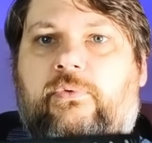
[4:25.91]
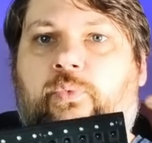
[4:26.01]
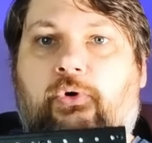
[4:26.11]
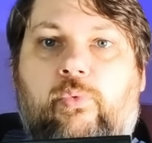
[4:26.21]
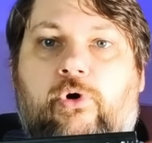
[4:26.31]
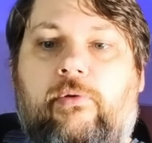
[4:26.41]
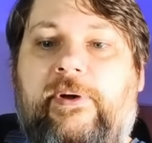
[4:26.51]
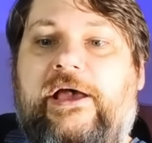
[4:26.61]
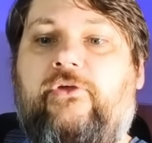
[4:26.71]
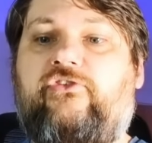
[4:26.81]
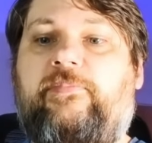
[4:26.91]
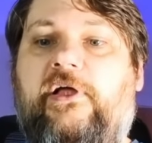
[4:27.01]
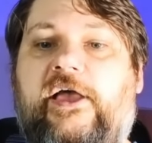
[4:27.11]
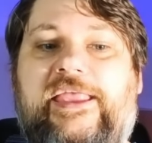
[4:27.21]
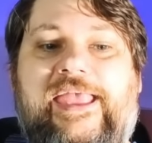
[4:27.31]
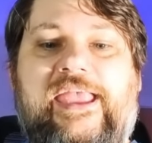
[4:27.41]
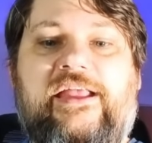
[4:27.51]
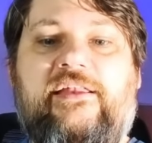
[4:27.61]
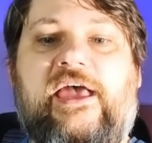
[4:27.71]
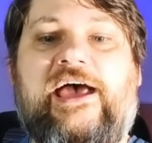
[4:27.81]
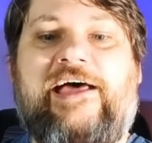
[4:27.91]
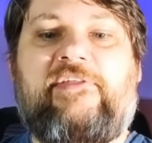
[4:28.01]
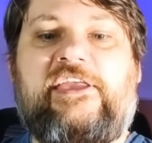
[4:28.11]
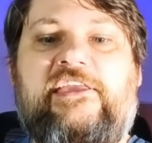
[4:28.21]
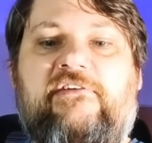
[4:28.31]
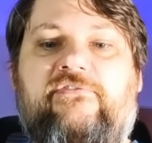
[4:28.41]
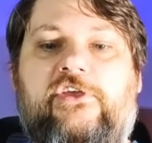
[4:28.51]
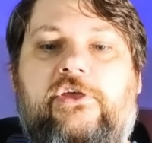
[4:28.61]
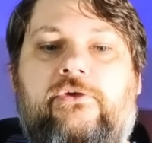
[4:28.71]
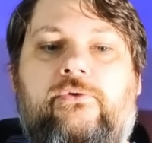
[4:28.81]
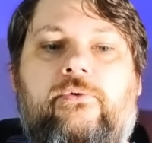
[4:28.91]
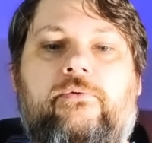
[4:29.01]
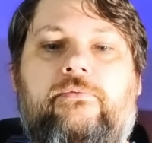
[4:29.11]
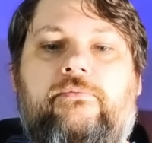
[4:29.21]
wall wart power supply in, and they give you